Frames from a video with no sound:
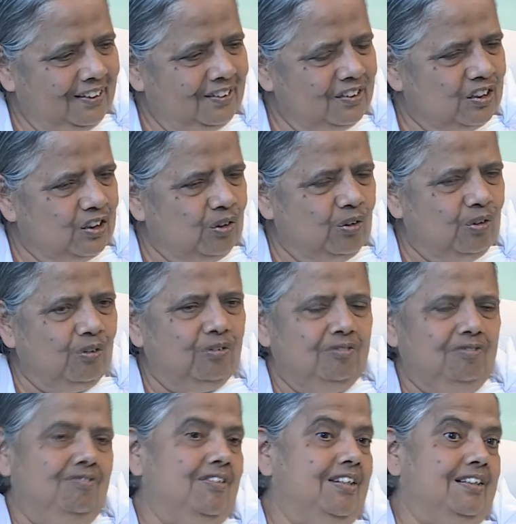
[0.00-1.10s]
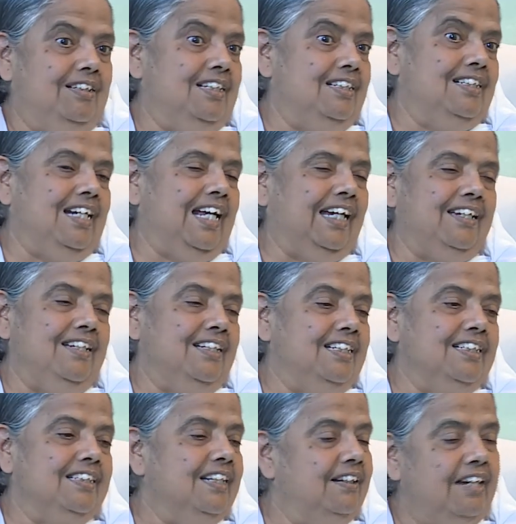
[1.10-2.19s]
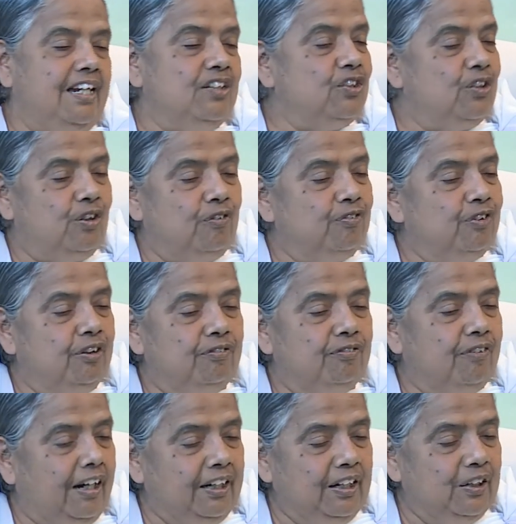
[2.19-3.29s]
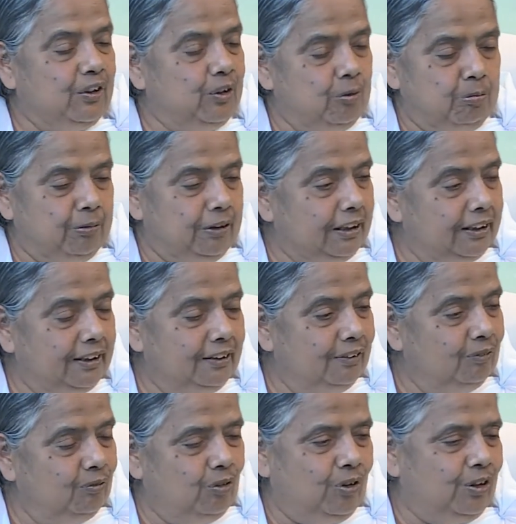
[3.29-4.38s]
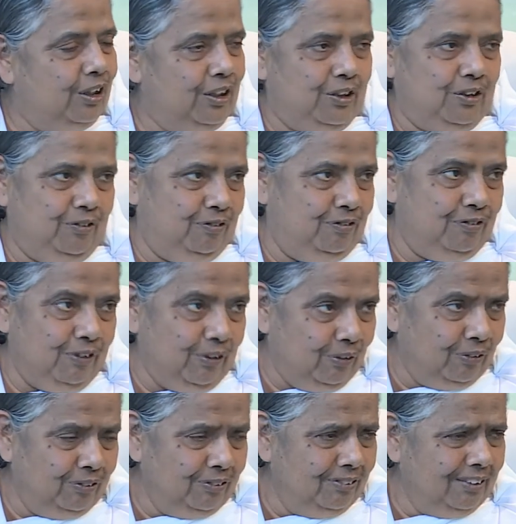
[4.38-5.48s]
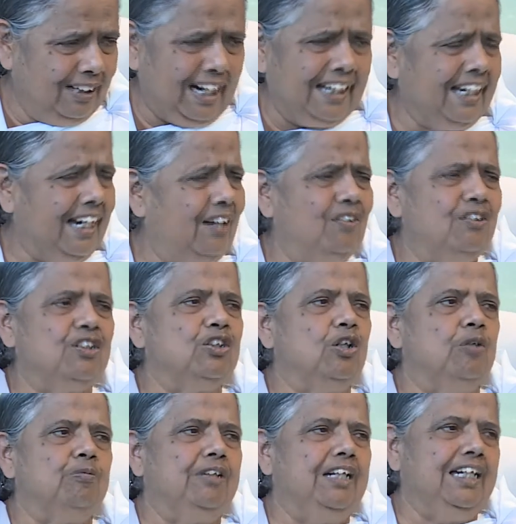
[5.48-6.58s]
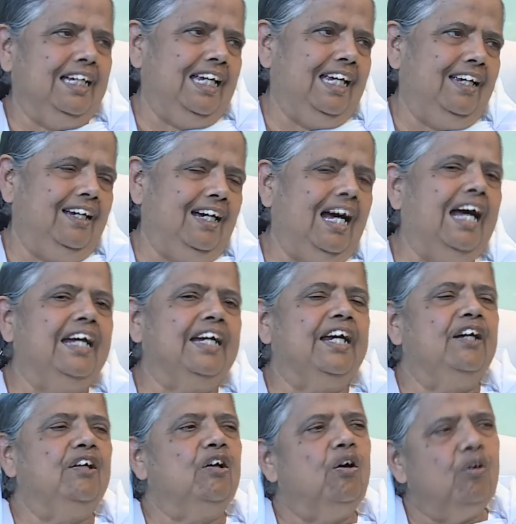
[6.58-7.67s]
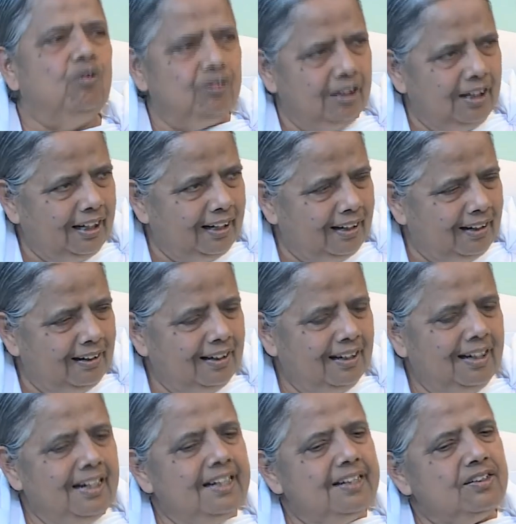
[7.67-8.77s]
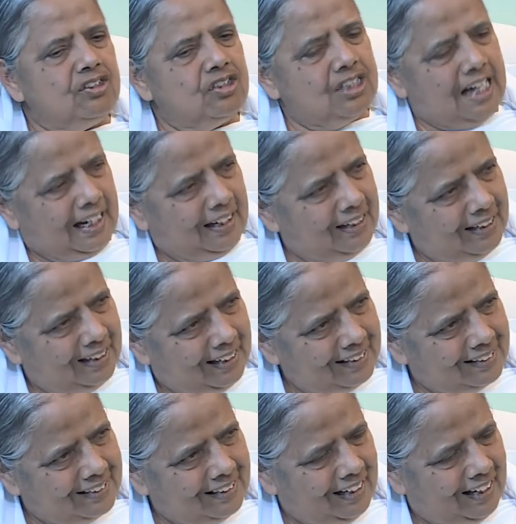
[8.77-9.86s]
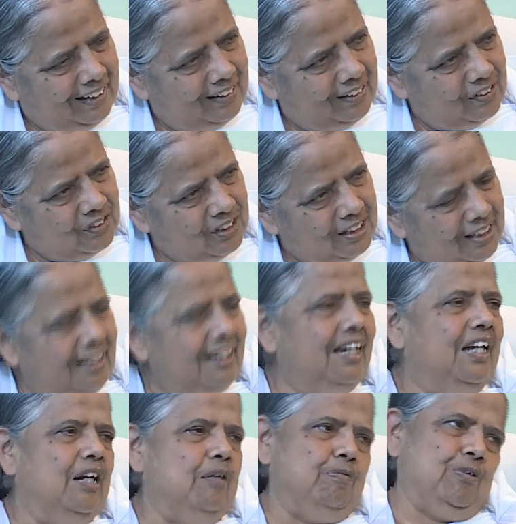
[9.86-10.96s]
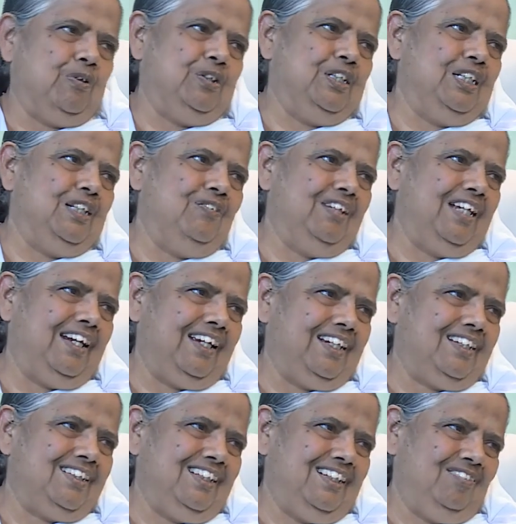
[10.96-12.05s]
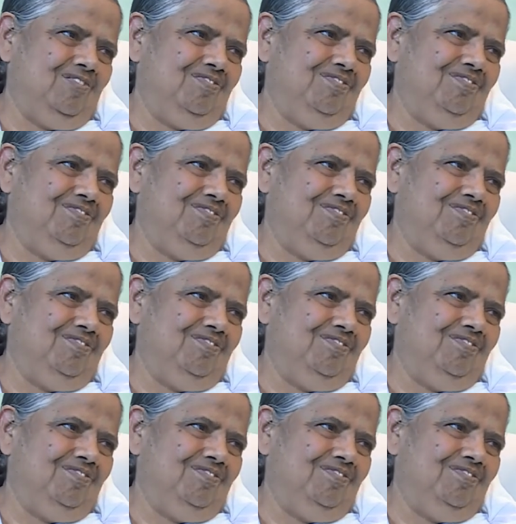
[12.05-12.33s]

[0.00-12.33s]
So, just like it is the nature of the fire to burn, water to flow, I cannot stop thinking. I can only channelize the energy in a positive direction.